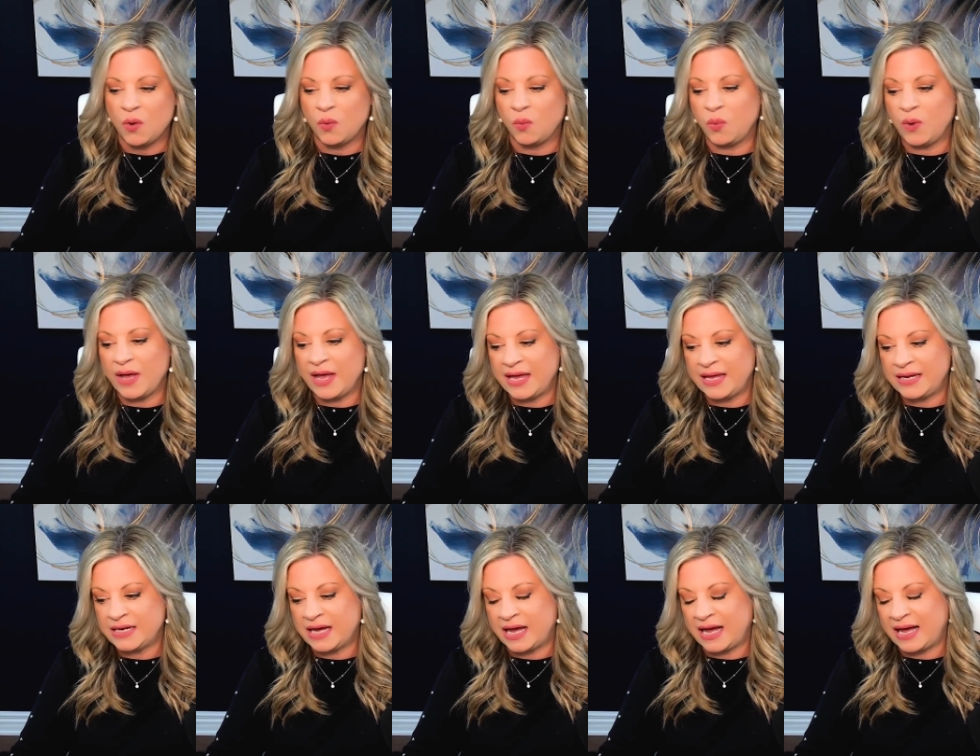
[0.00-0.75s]

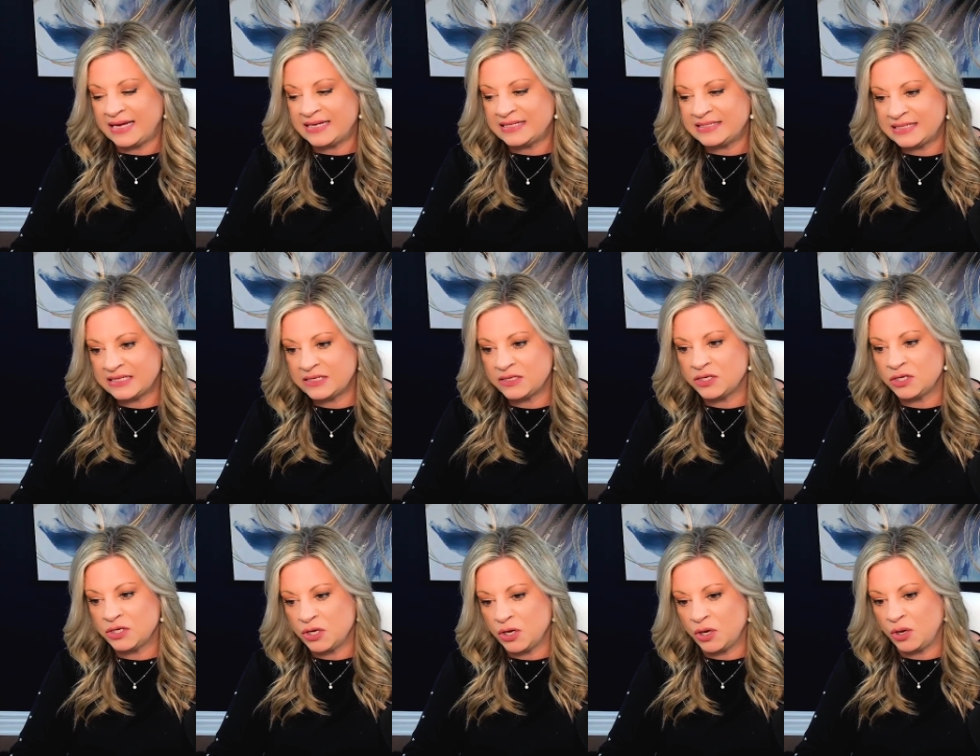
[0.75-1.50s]
when I
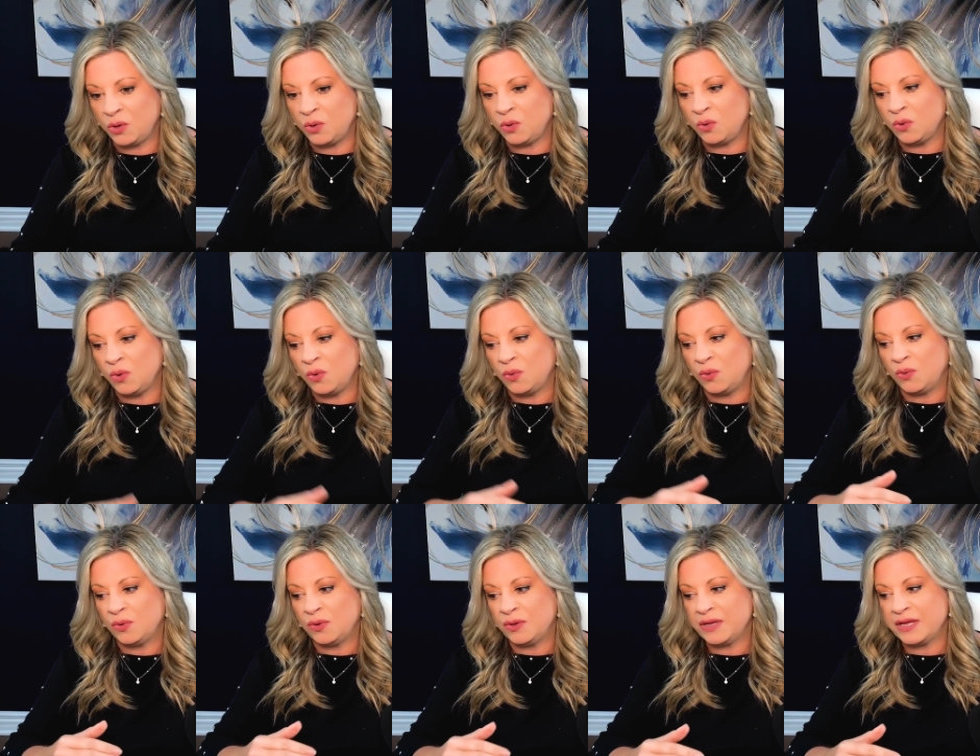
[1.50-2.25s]
didn't know
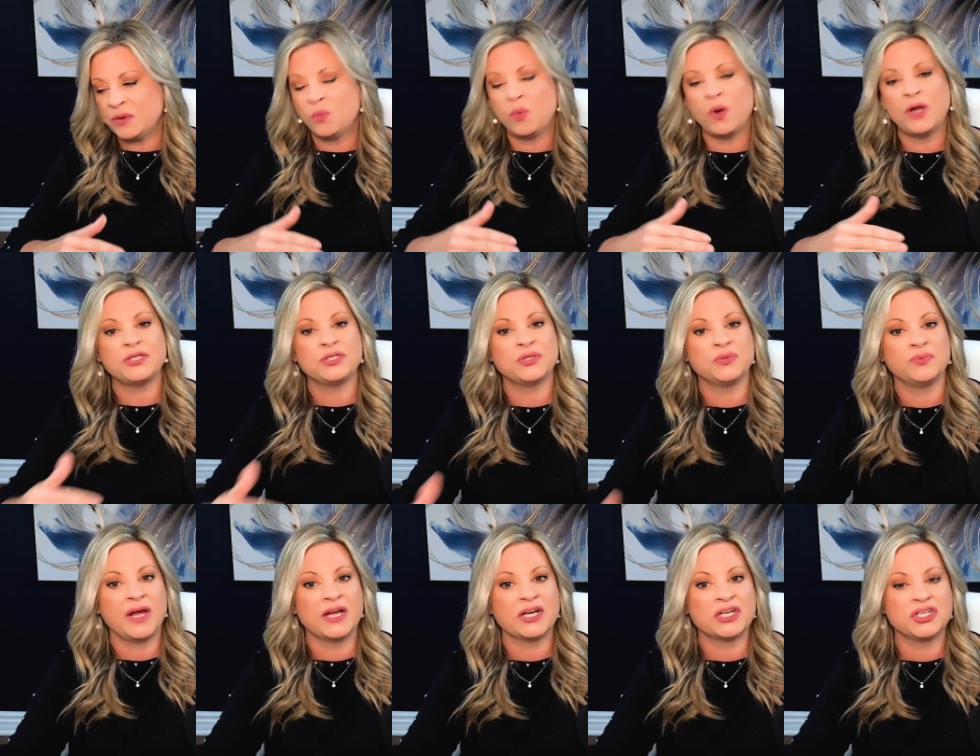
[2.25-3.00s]
in what
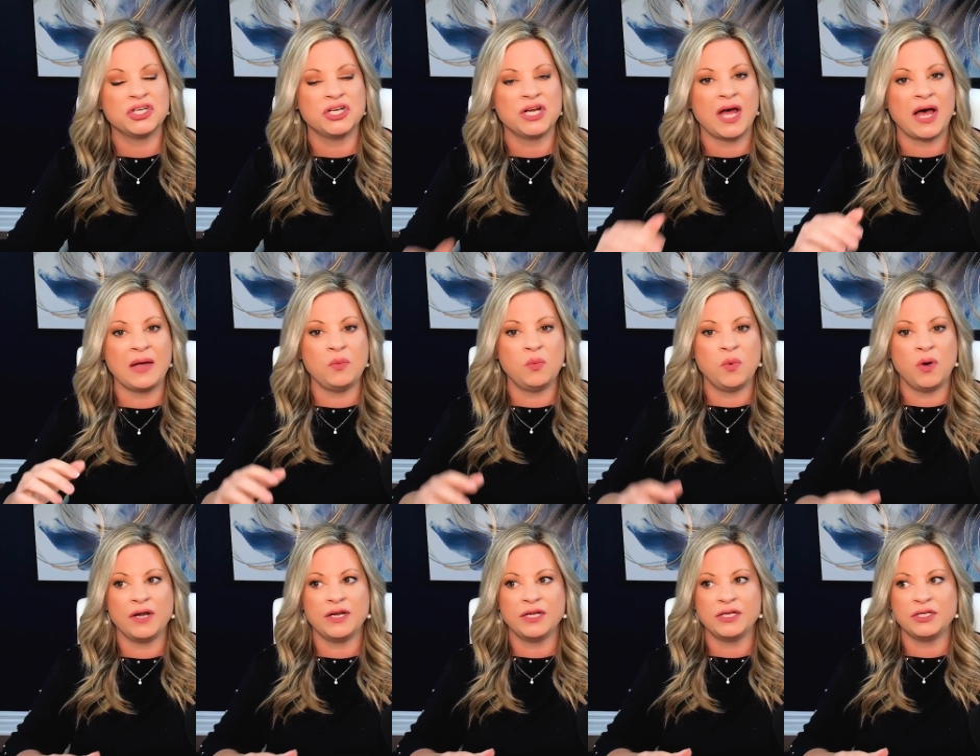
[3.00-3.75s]
direction I
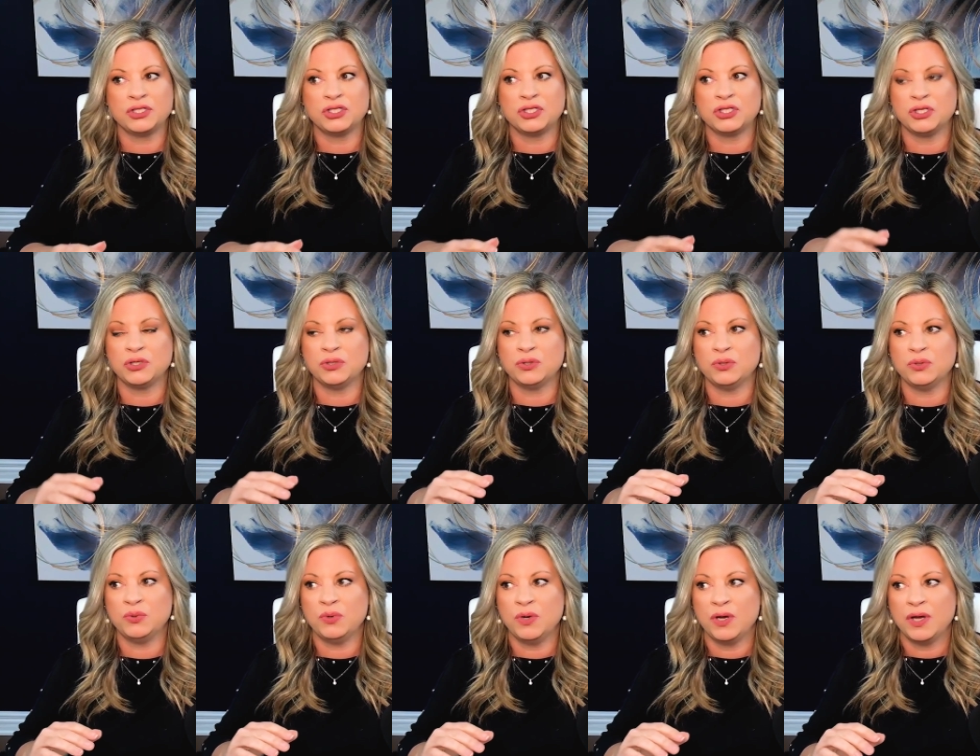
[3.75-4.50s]
wanted
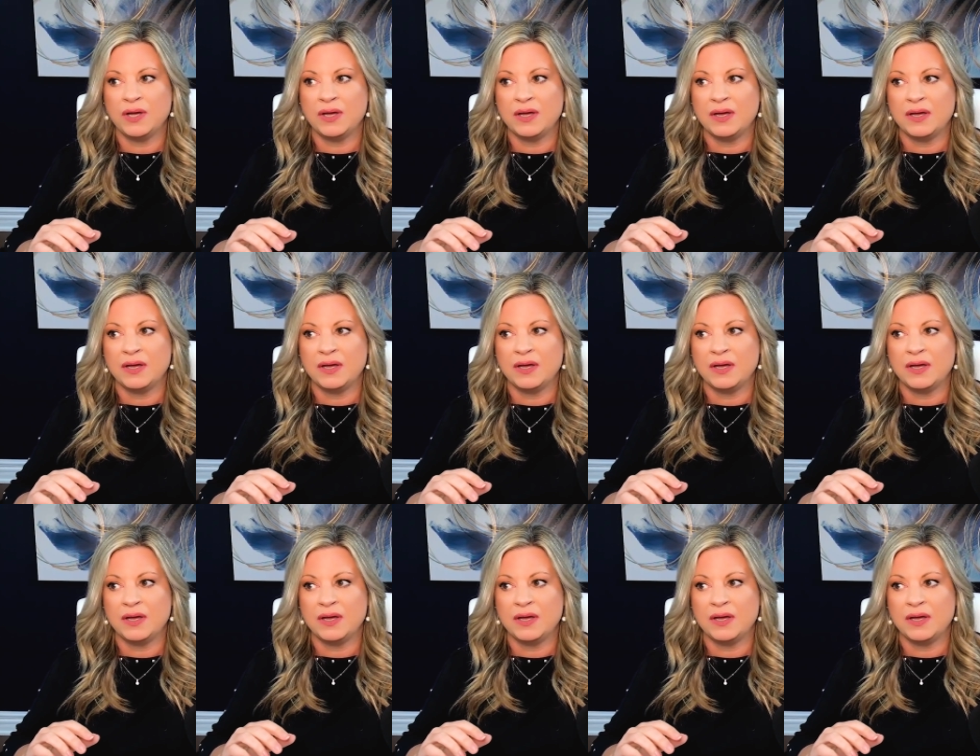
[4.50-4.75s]
to